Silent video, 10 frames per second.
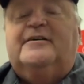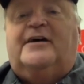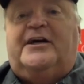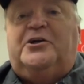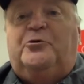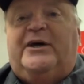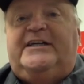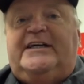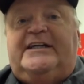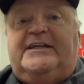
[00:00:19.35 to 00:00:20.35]
I know what
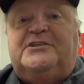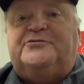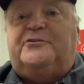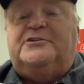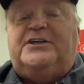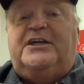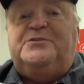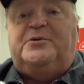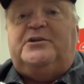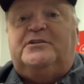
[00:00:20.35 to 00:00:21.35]
day it is for a change
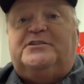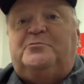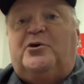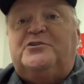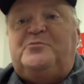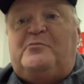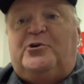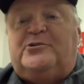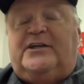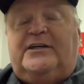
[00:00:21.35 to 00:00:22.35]
because tomorrow's my
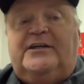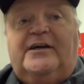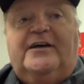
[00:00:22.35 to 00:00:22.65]
birthday.